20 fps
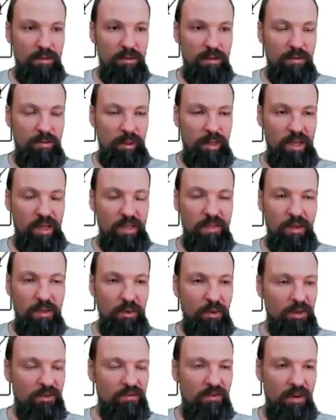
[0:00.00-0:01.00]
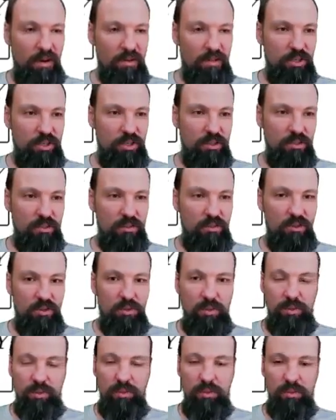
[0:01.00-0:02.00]
quadratic loss function
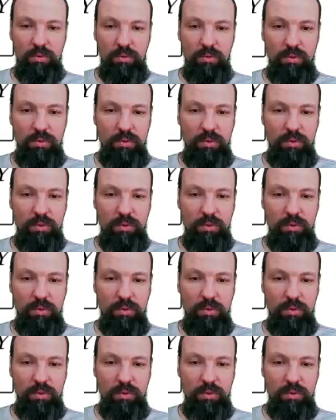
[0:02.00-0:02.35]
to